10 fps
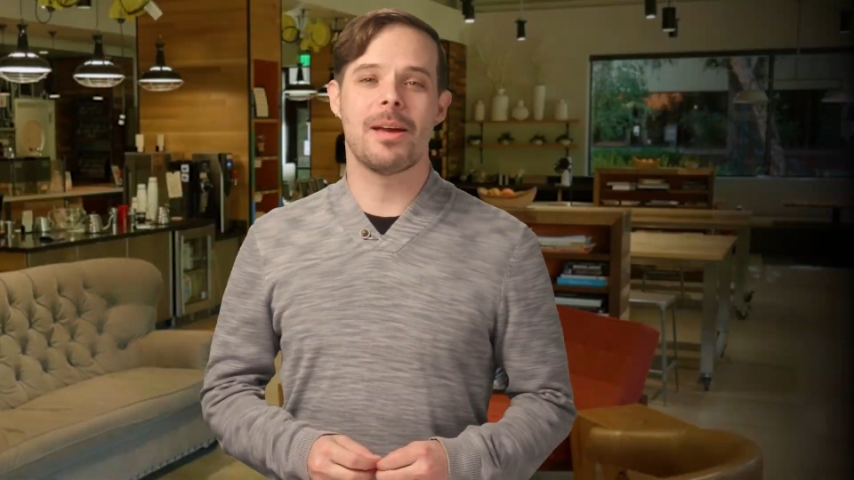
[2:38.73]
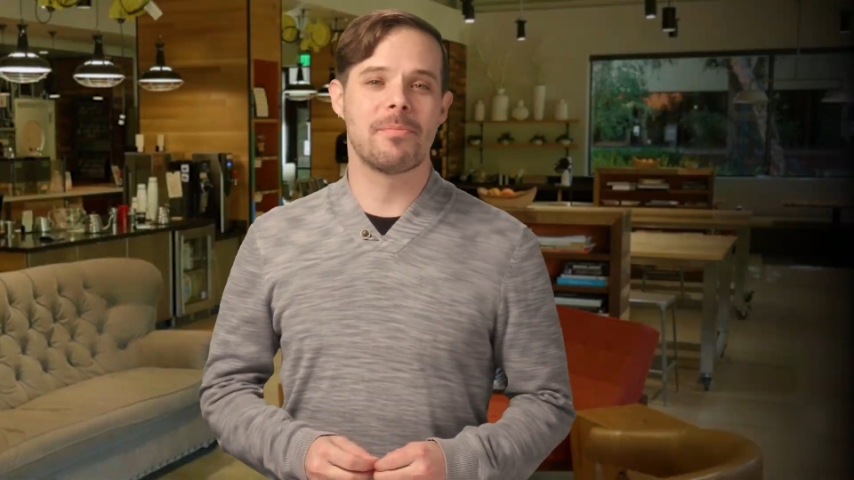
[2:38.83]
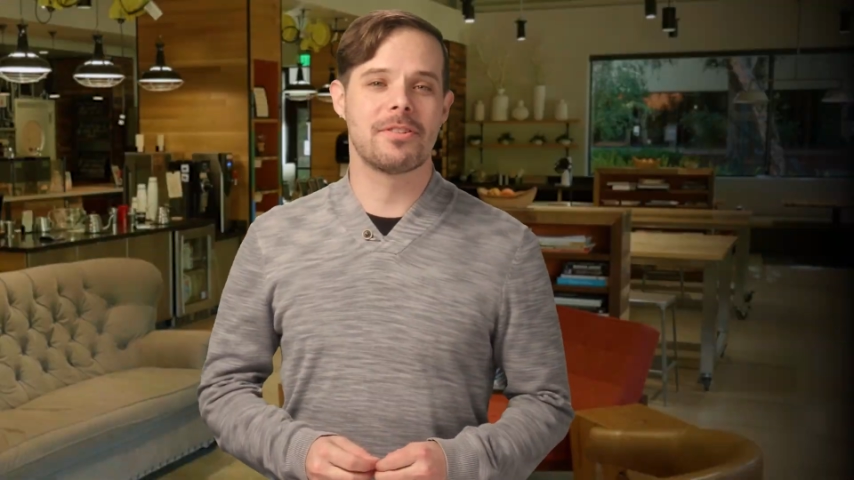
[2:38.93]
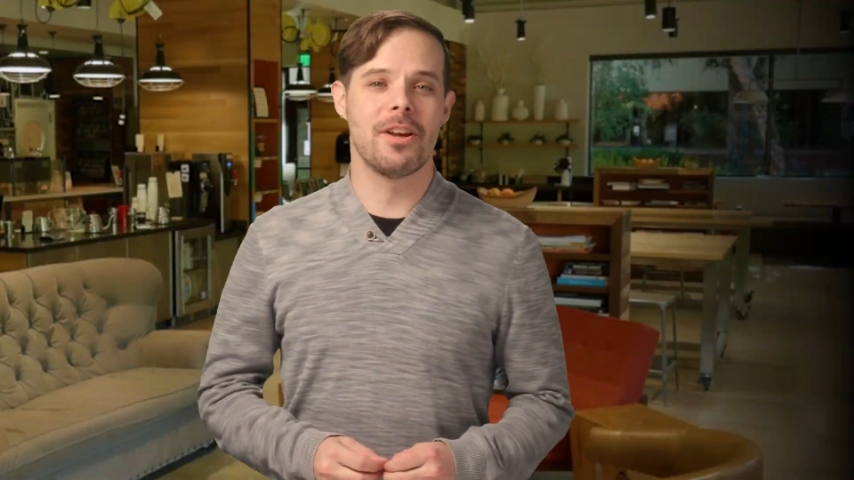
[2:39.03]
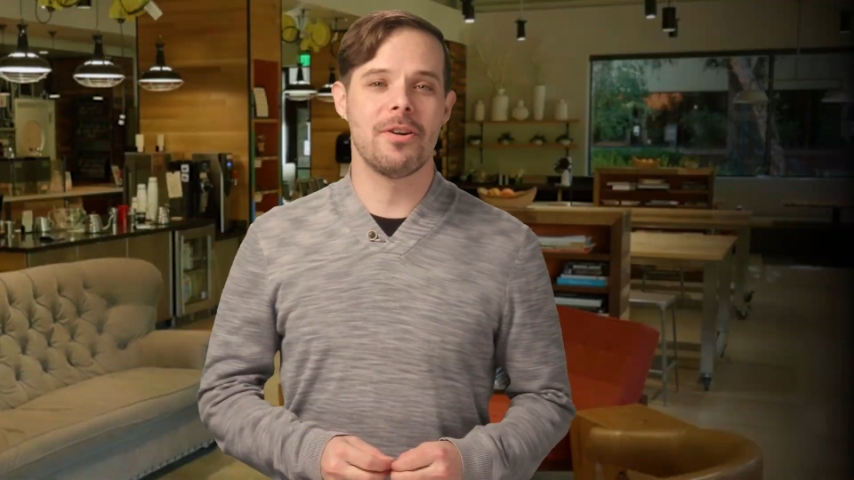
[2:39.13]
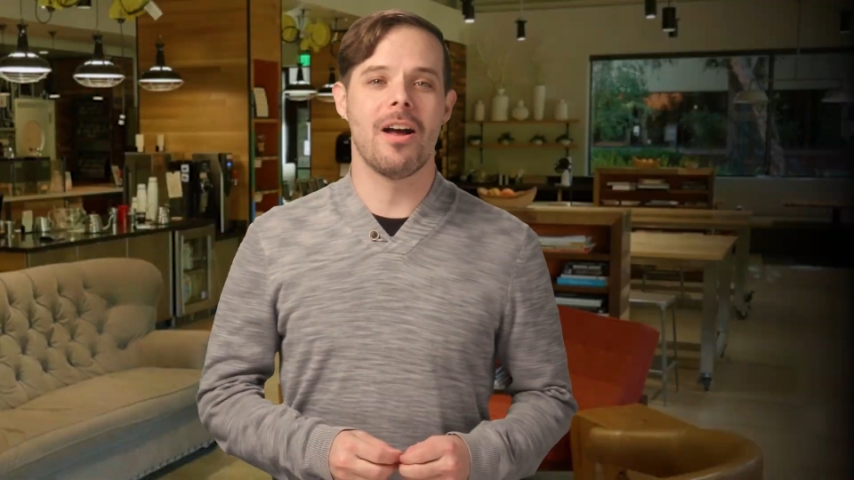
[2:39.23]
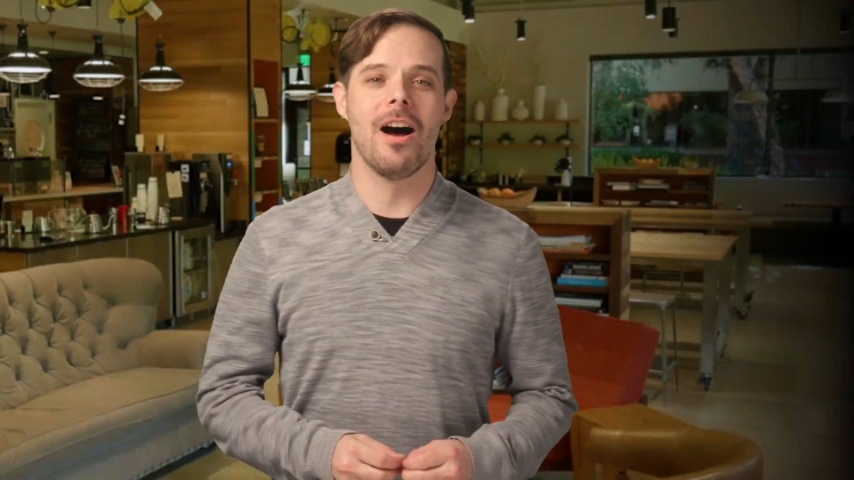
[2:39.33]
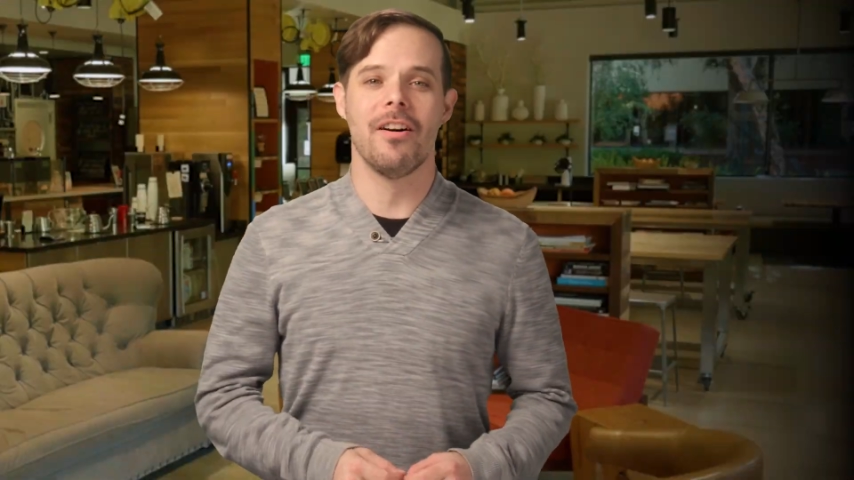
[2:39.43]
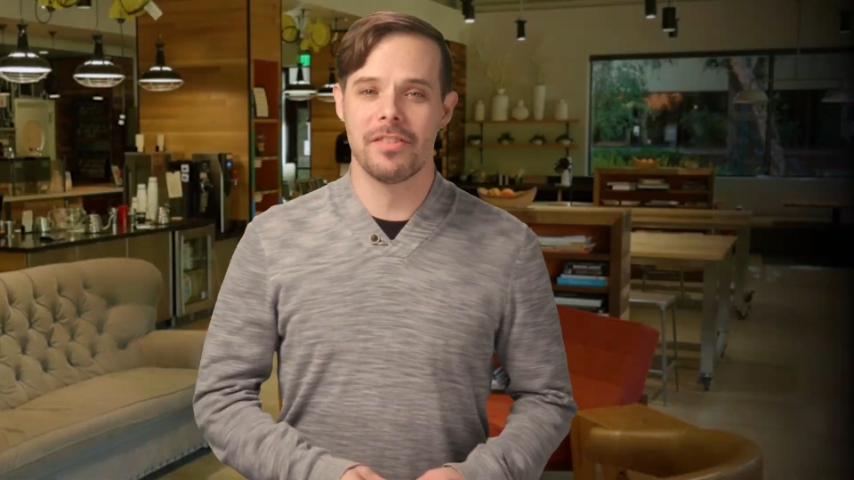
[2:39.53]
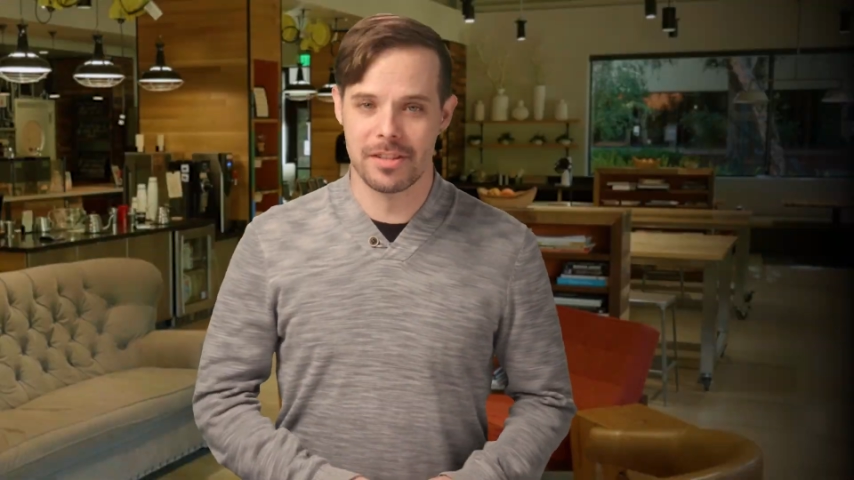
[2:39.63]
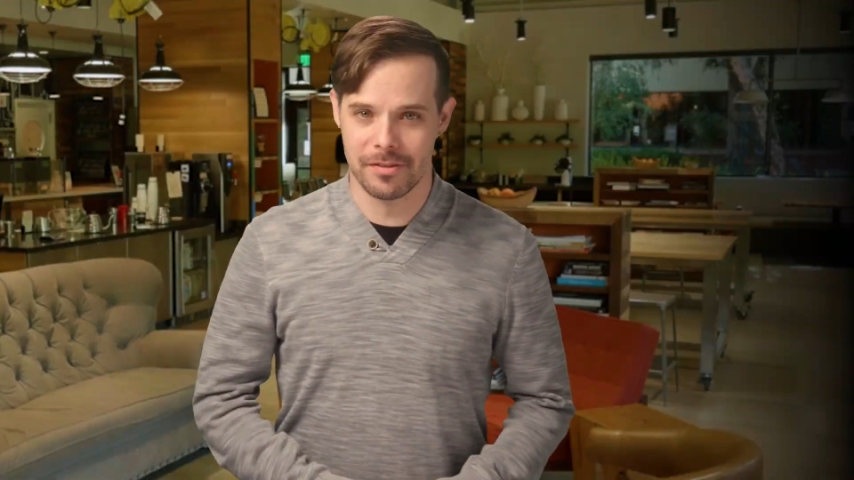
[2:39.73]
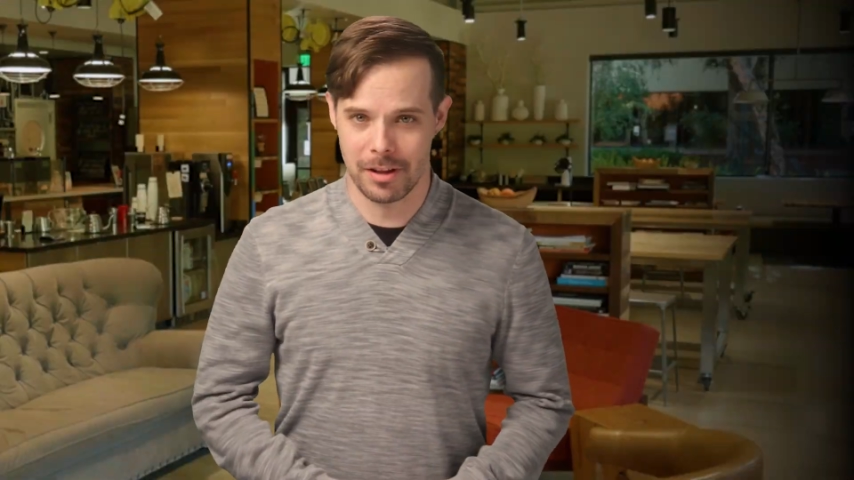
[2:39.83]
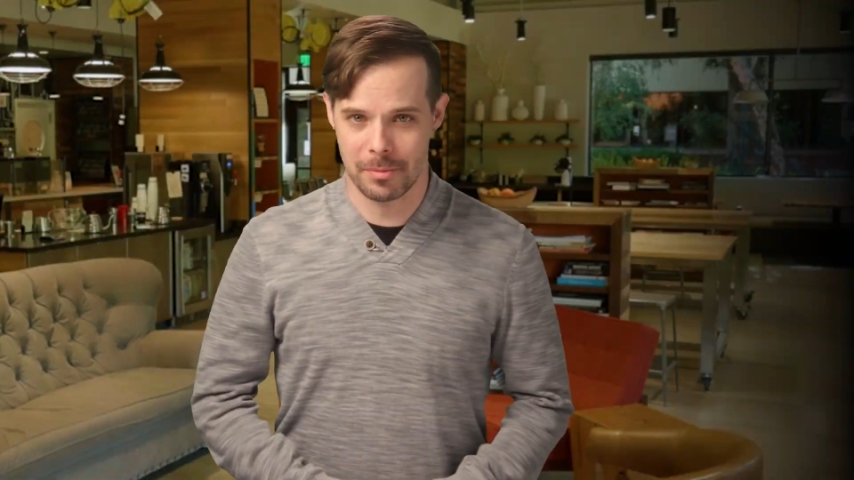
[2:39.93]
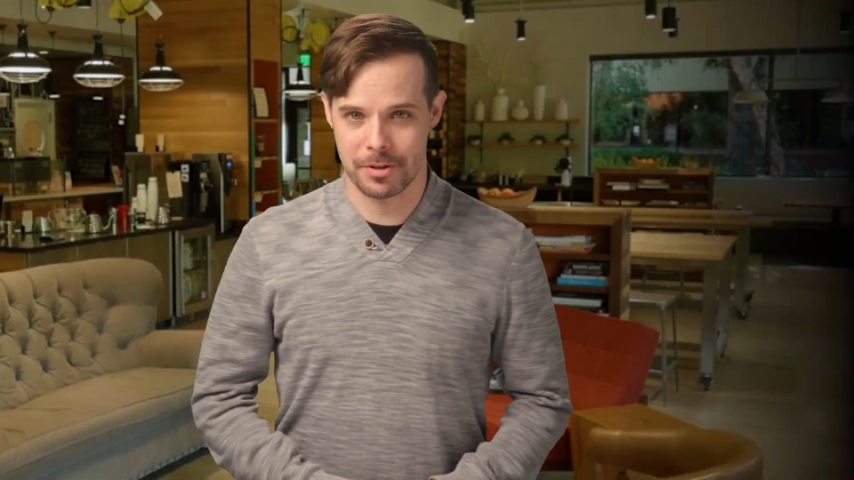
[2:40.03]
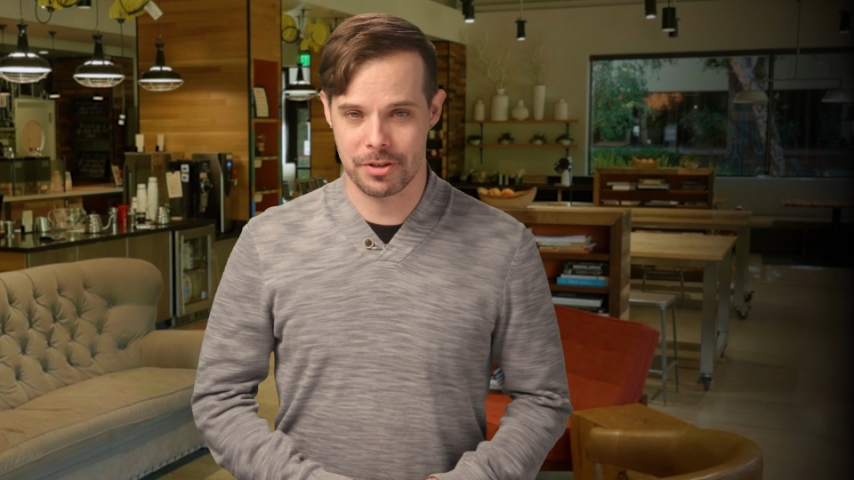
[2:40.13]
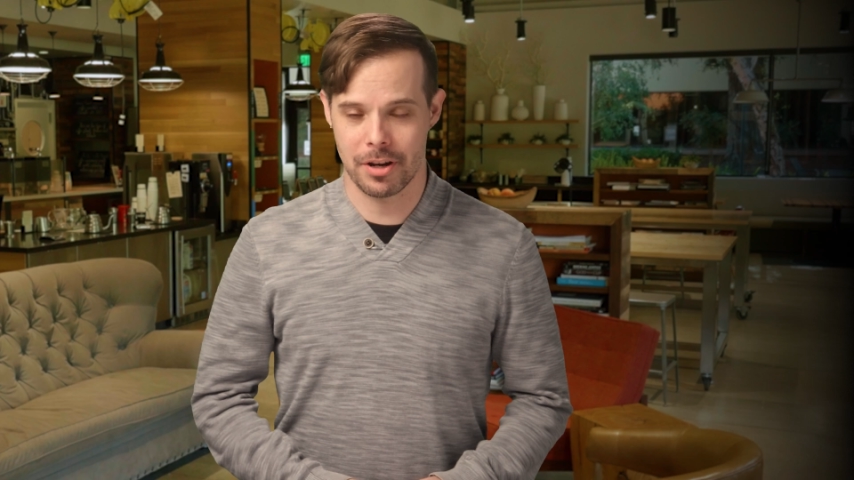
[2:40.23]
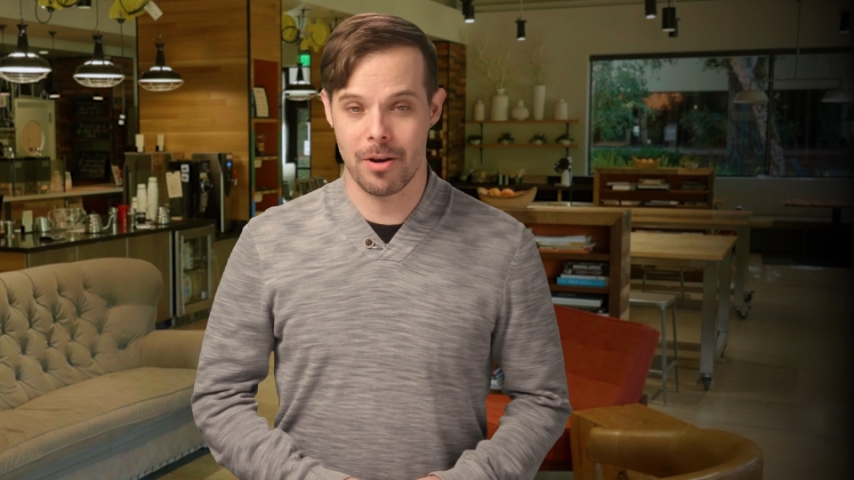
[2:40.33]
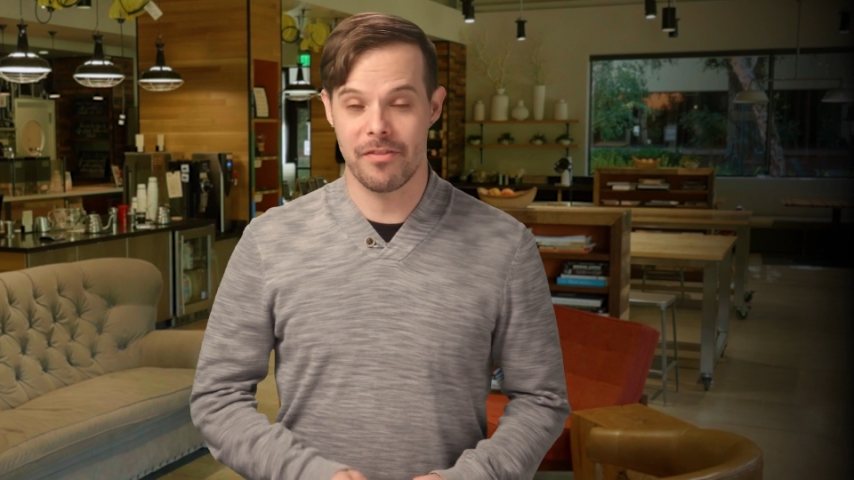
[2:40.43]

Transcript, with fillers: episode of The Developer Show.